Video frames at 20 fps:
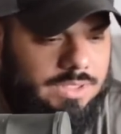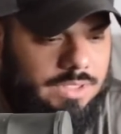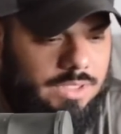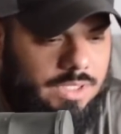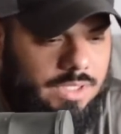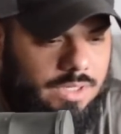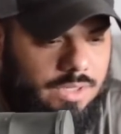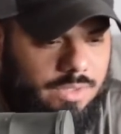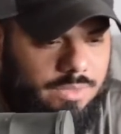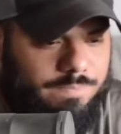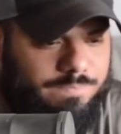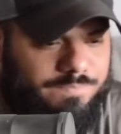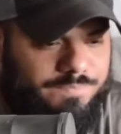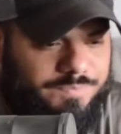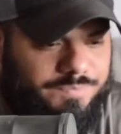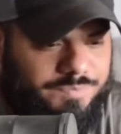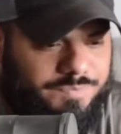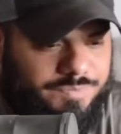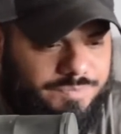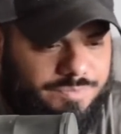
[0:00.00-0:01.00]
you know,
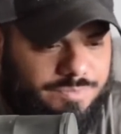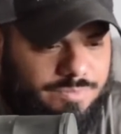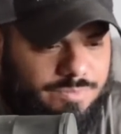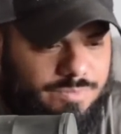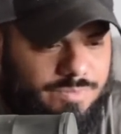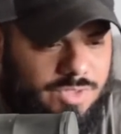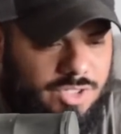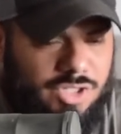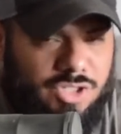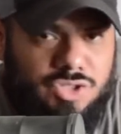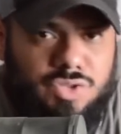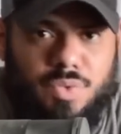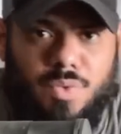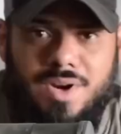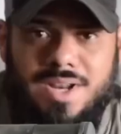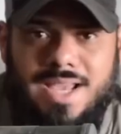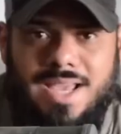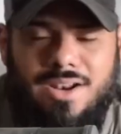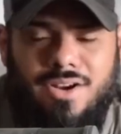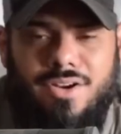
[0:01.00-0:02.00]

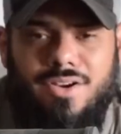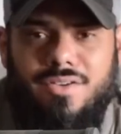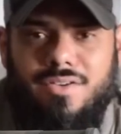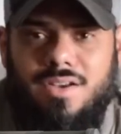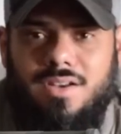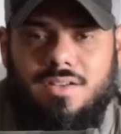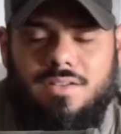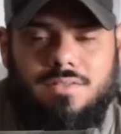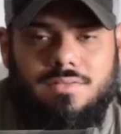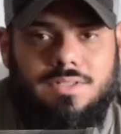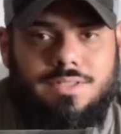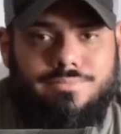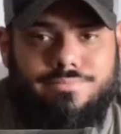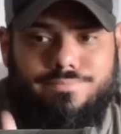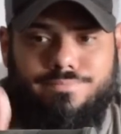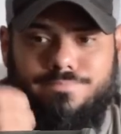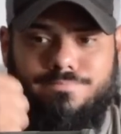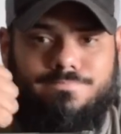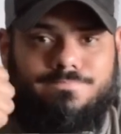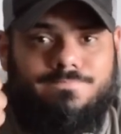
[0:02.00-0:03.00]
twenty-eight hundred, then
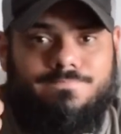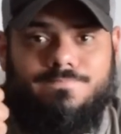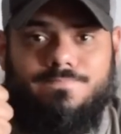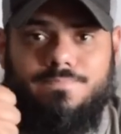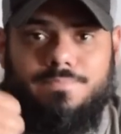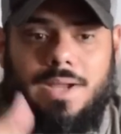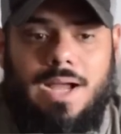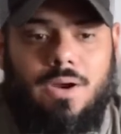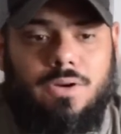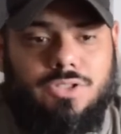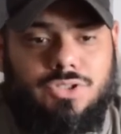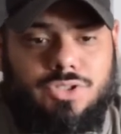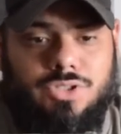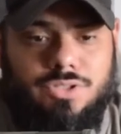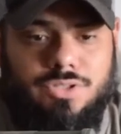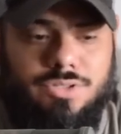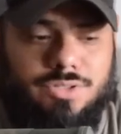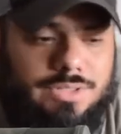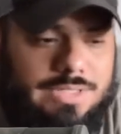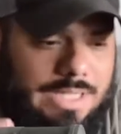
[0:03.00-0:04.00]
power to
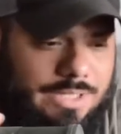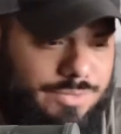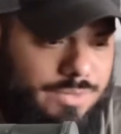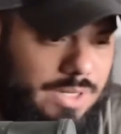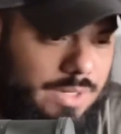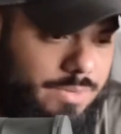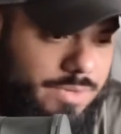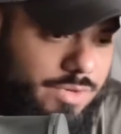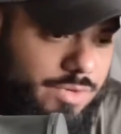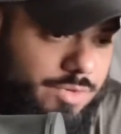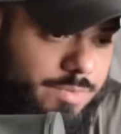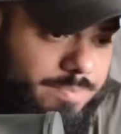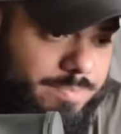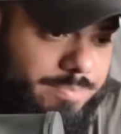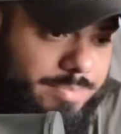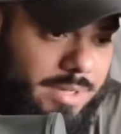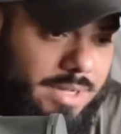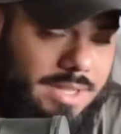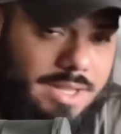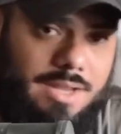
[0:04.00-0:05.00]
you, dude. That's what I would use.
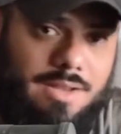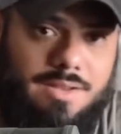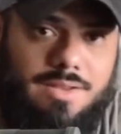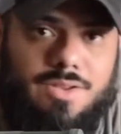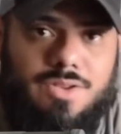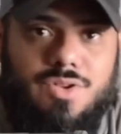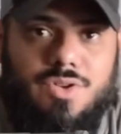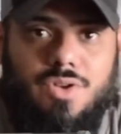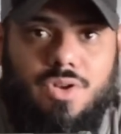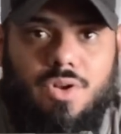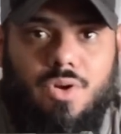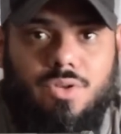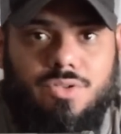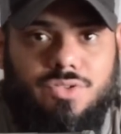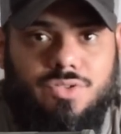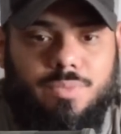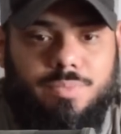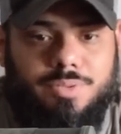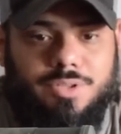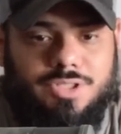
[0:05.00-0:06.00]
But you could
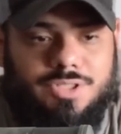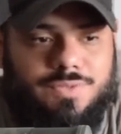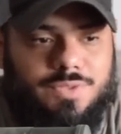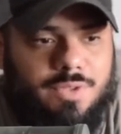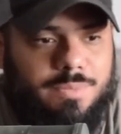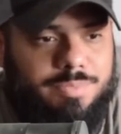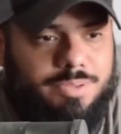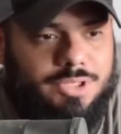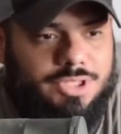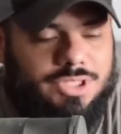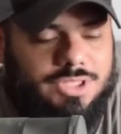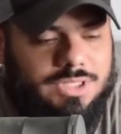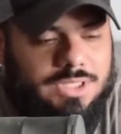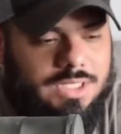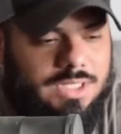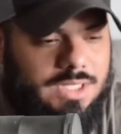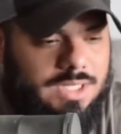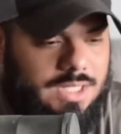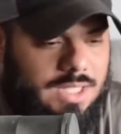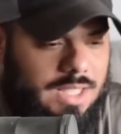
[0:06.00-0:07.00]
also push, if you could push
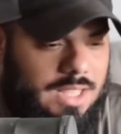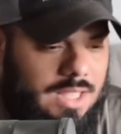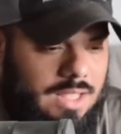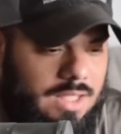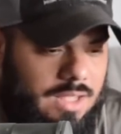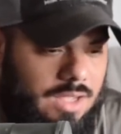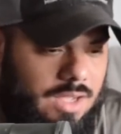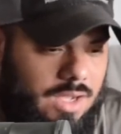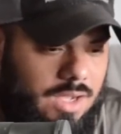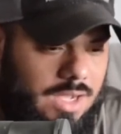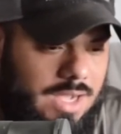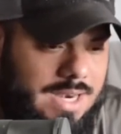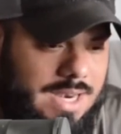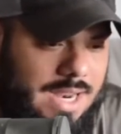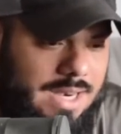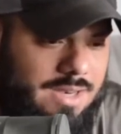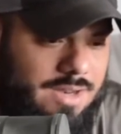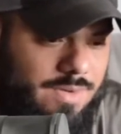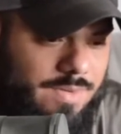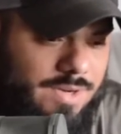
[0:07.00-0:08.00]
uh, a
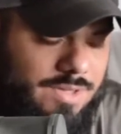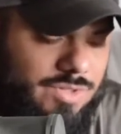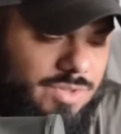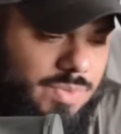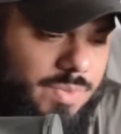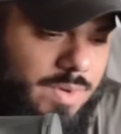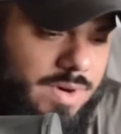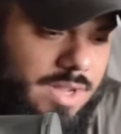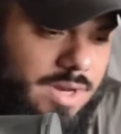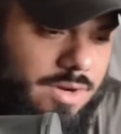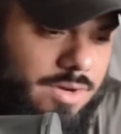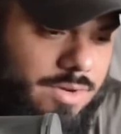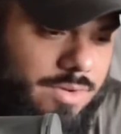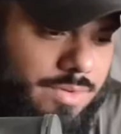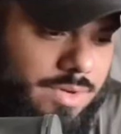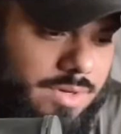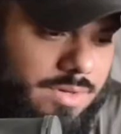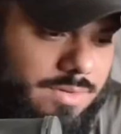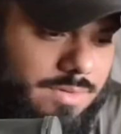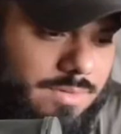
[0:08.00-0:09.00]
ninety grain to twenty-eight
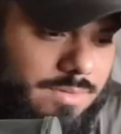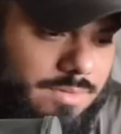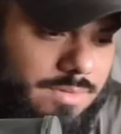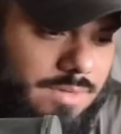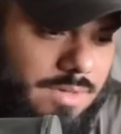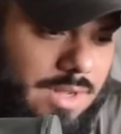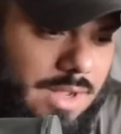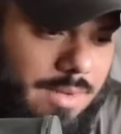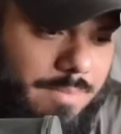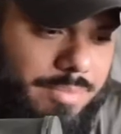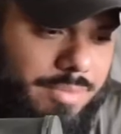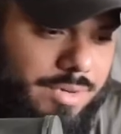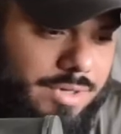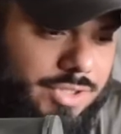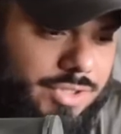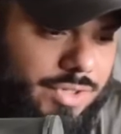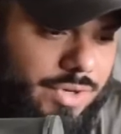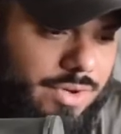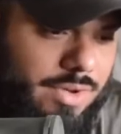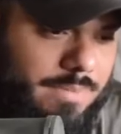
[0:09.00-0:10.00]
hundred. I'm
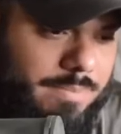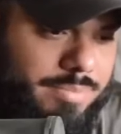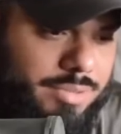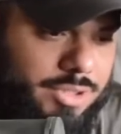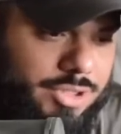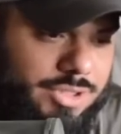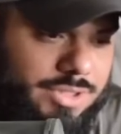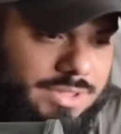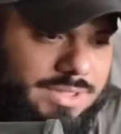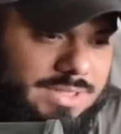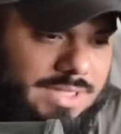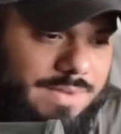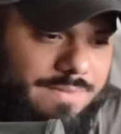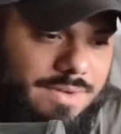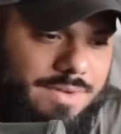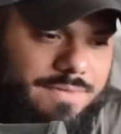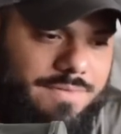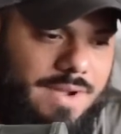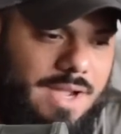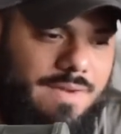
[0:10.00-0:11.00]
pretty sure you can push a
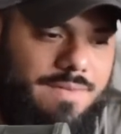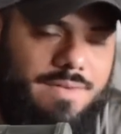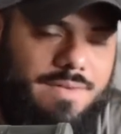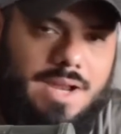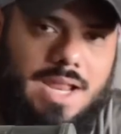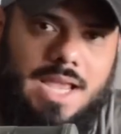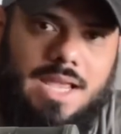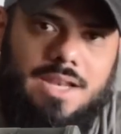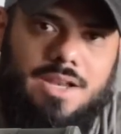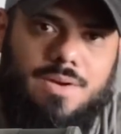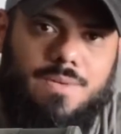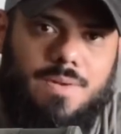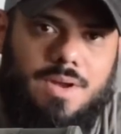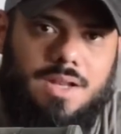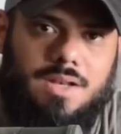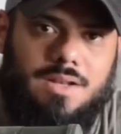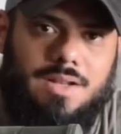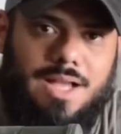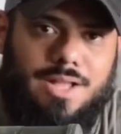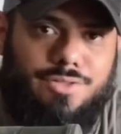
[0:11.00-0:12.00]
seventy-five or an eighty
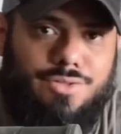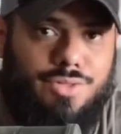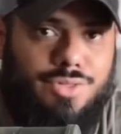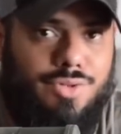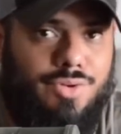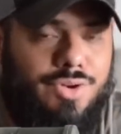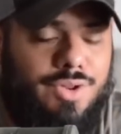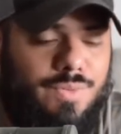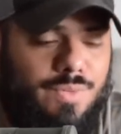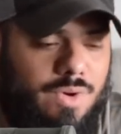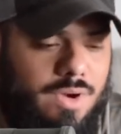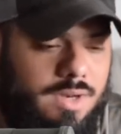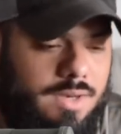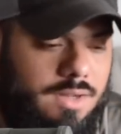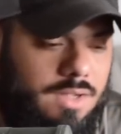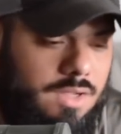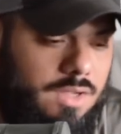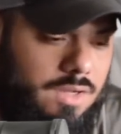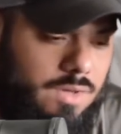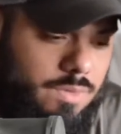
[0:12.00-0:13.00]
grain out to thirty-one,
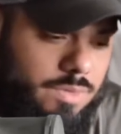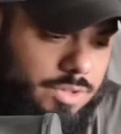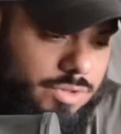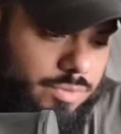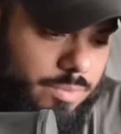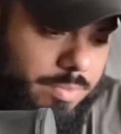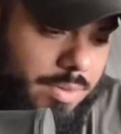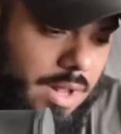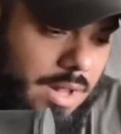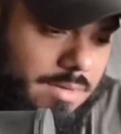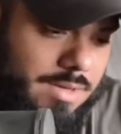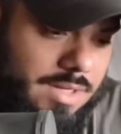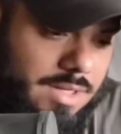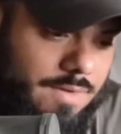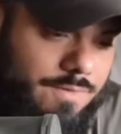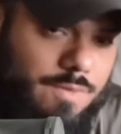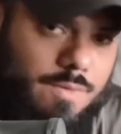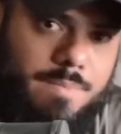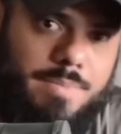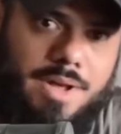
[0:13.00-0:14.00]
which will probably
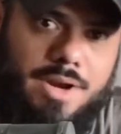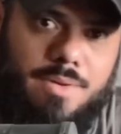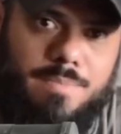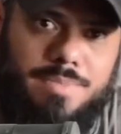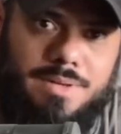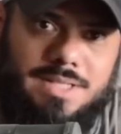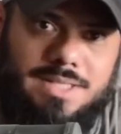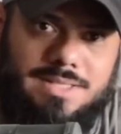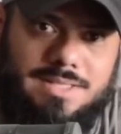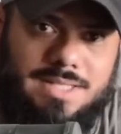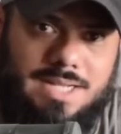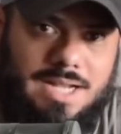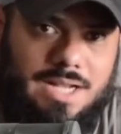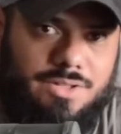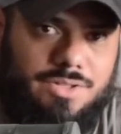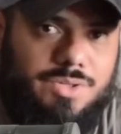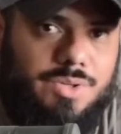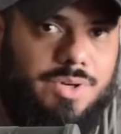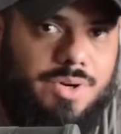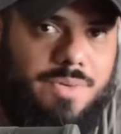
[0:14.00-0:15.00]
give you better ballistic
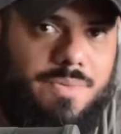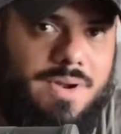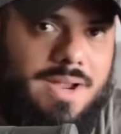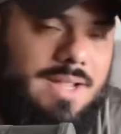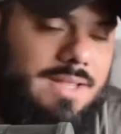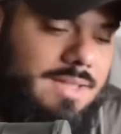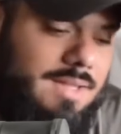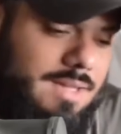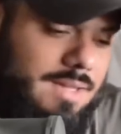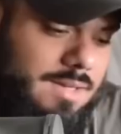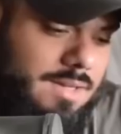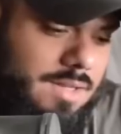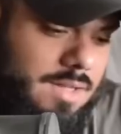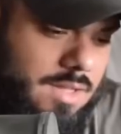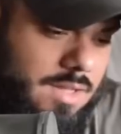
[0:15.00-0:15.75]
out to a grand than